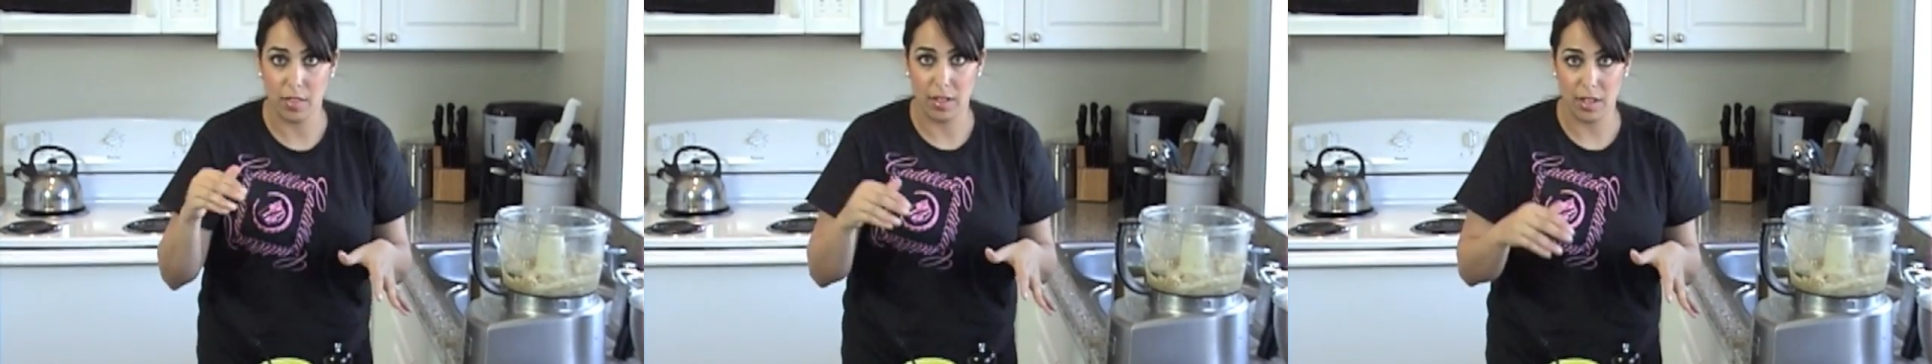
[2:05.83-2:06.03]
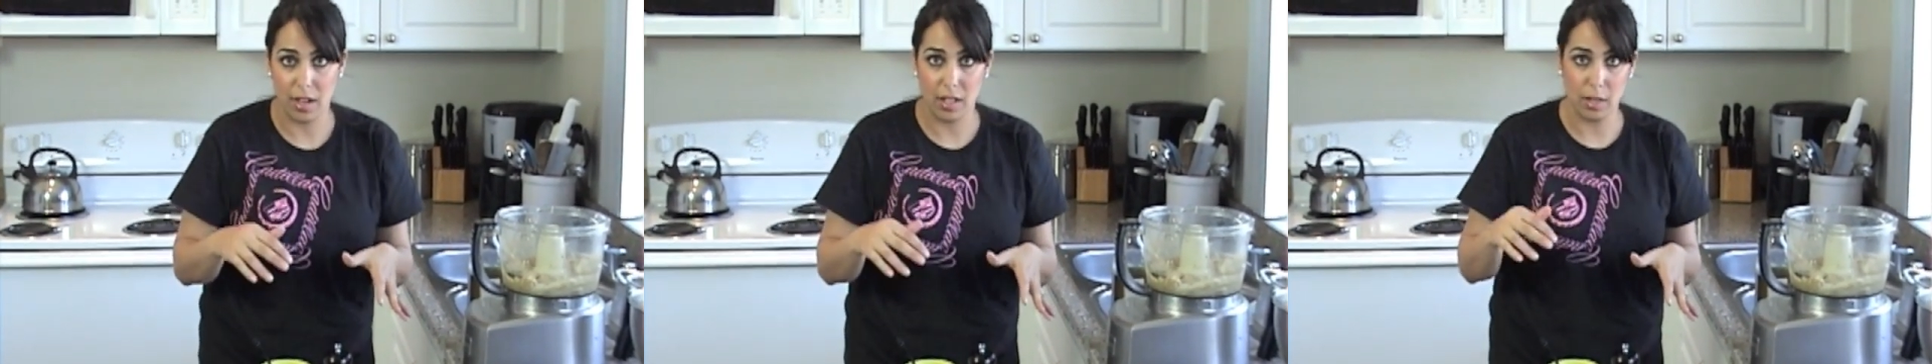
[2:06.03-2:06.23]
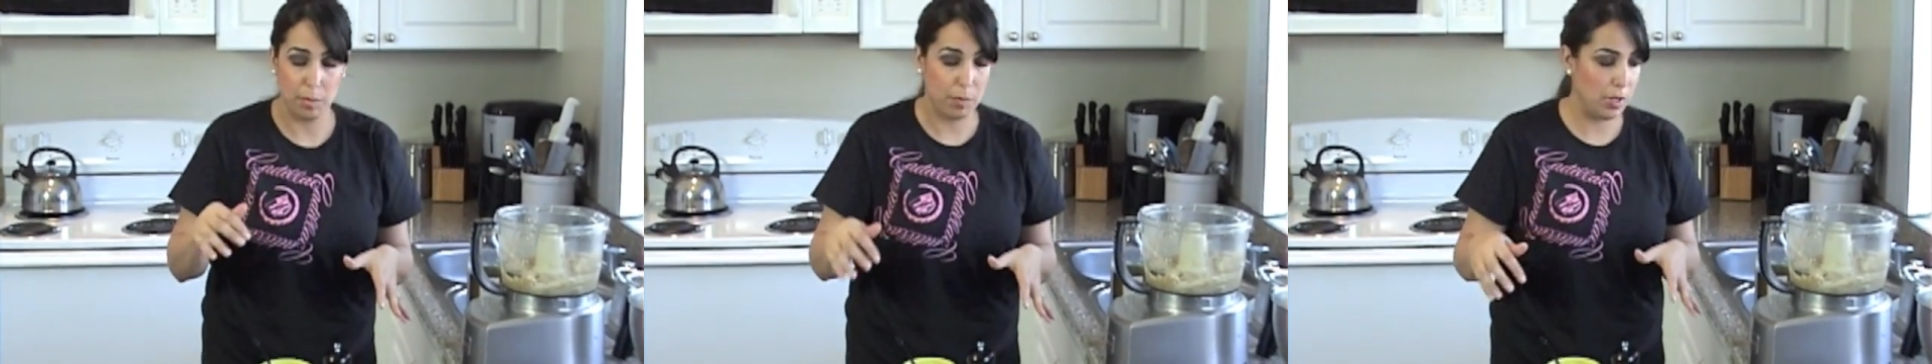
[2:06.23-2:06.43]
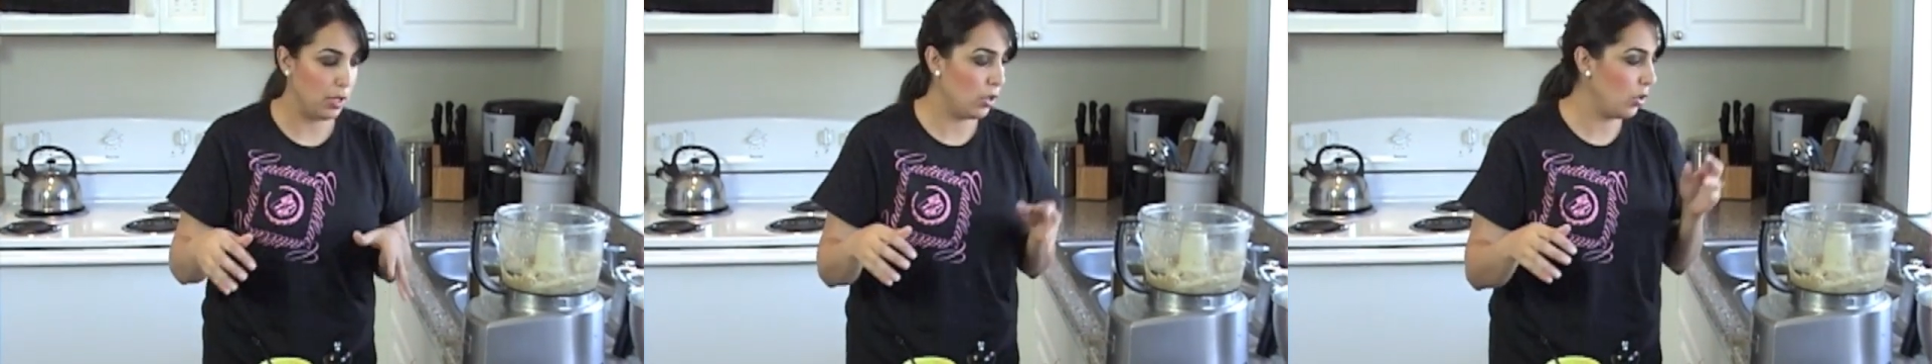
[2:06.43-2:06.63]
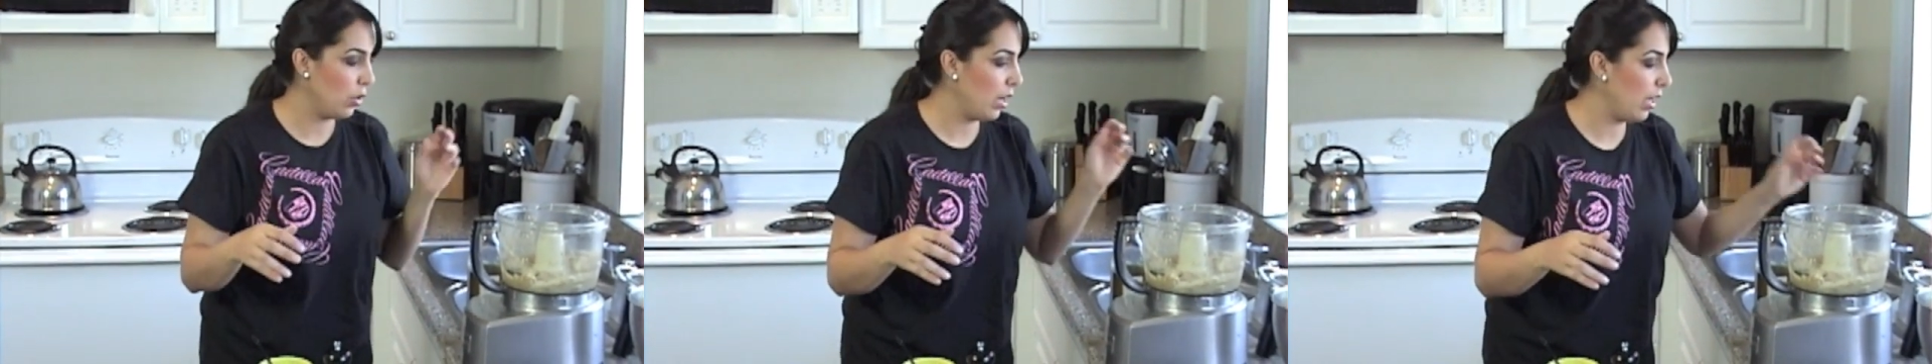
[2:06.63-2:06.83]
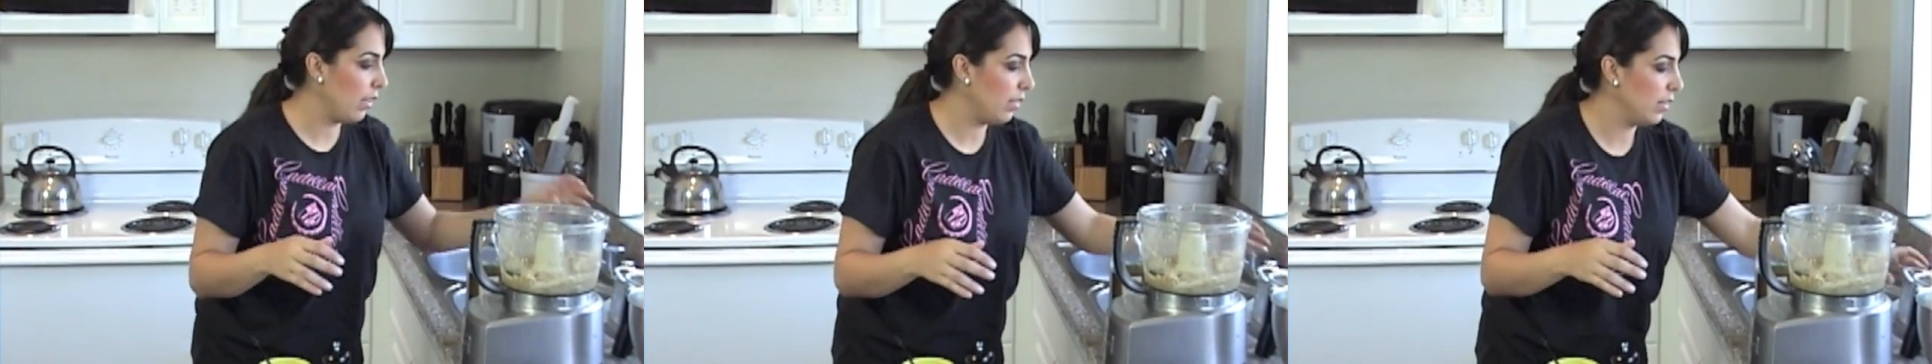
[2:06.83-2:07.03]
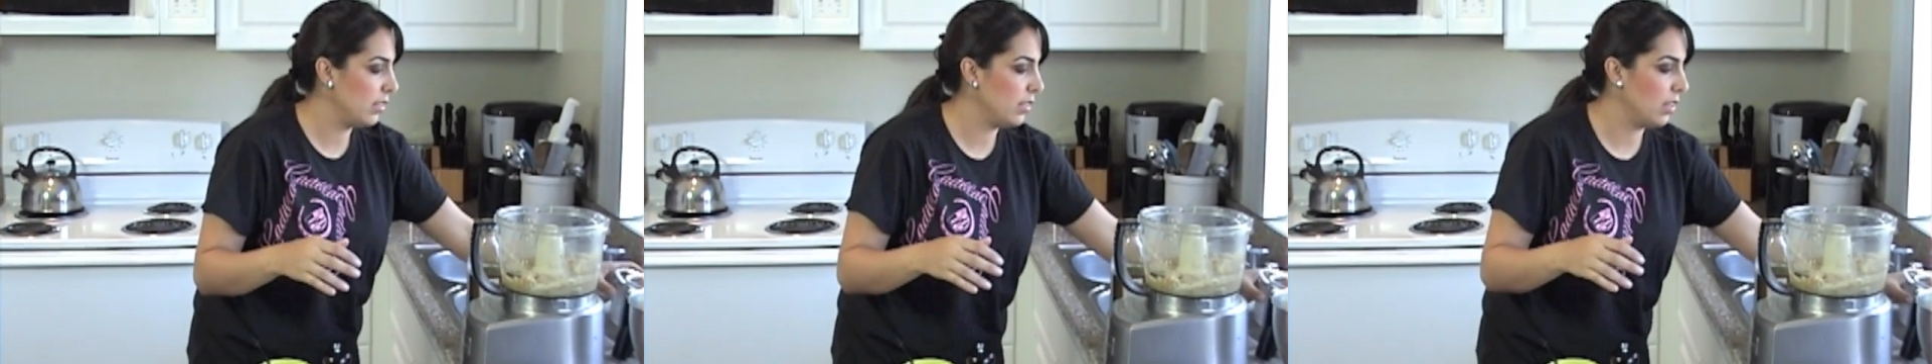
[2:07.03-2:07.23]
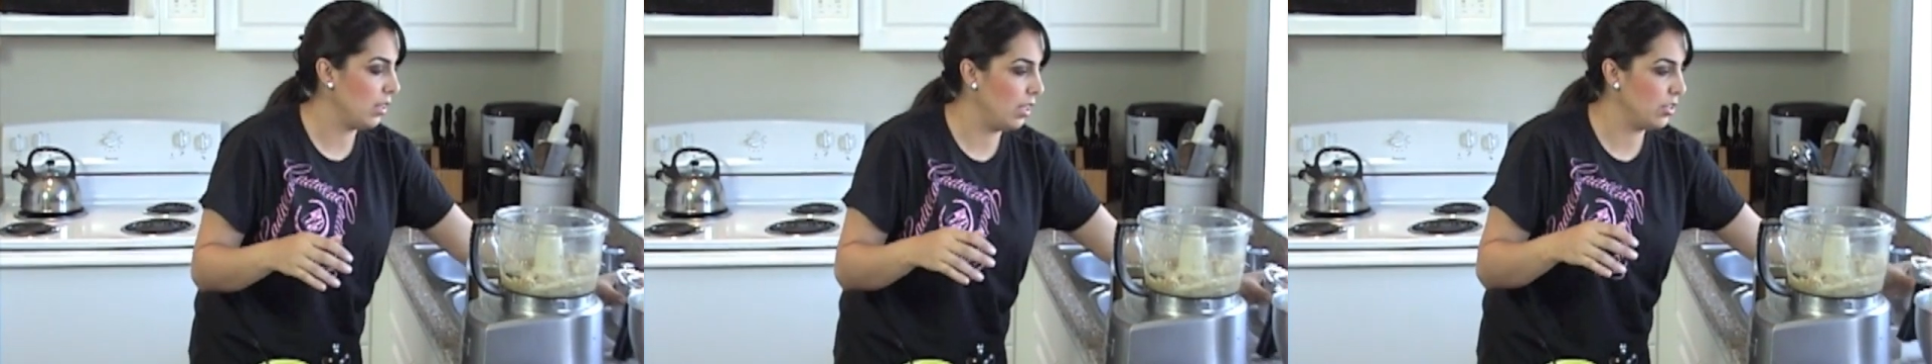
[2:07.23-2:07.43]
the jalapeno and the
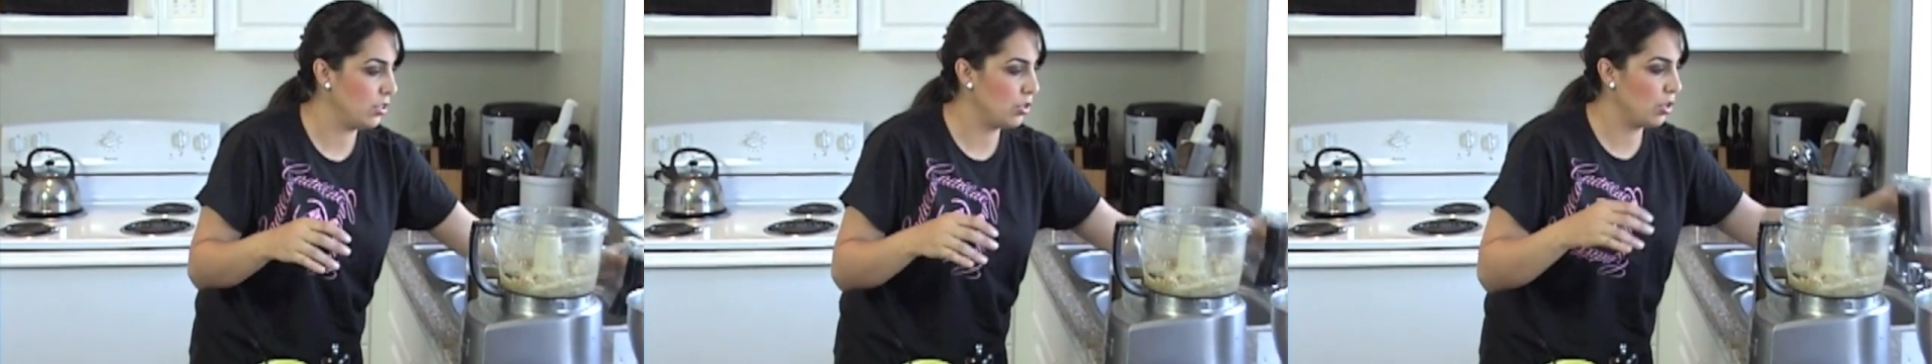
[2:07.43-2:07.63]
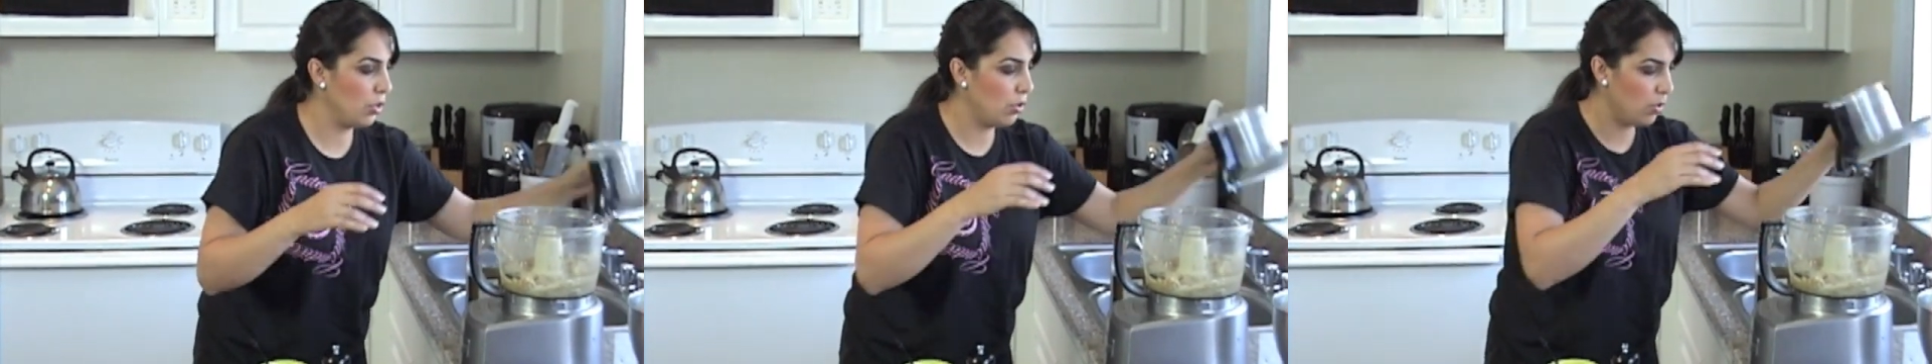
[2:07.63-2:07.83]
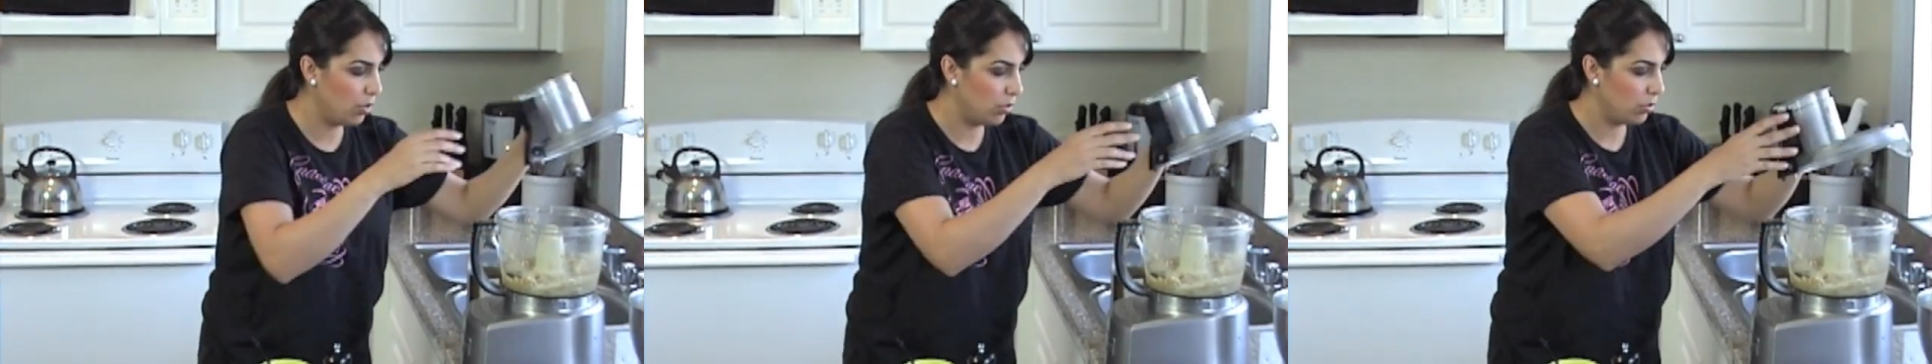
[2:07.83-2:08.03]
cilantro.